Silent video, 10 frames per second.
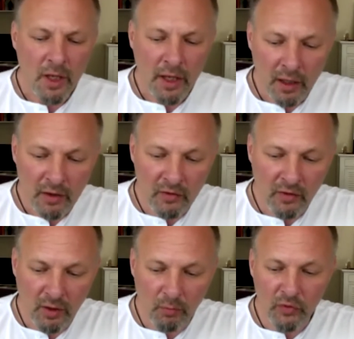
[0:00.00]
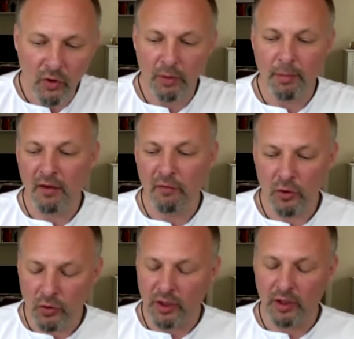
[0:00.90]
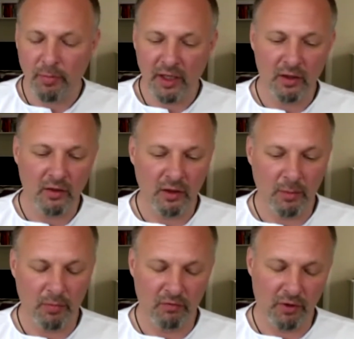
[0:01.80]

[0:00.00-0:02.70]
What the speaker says: And so in my view, to keep it very